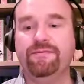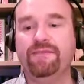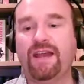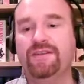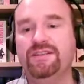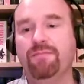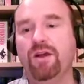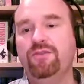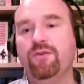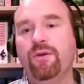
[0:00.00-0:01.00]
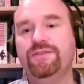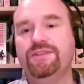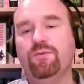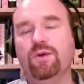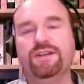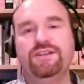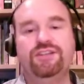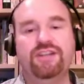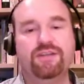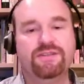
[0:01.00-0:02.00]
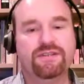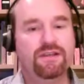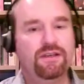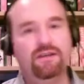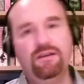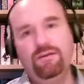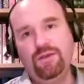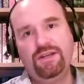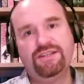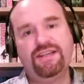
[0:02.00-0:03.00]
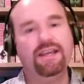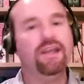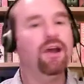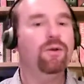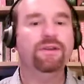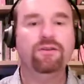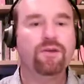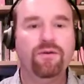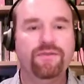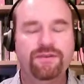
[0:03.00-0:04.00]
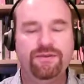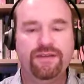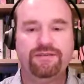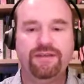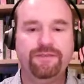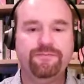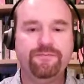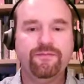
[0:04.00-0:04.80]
having to micro every single one of these ships, we can just hit go and they'll go off and do their thing.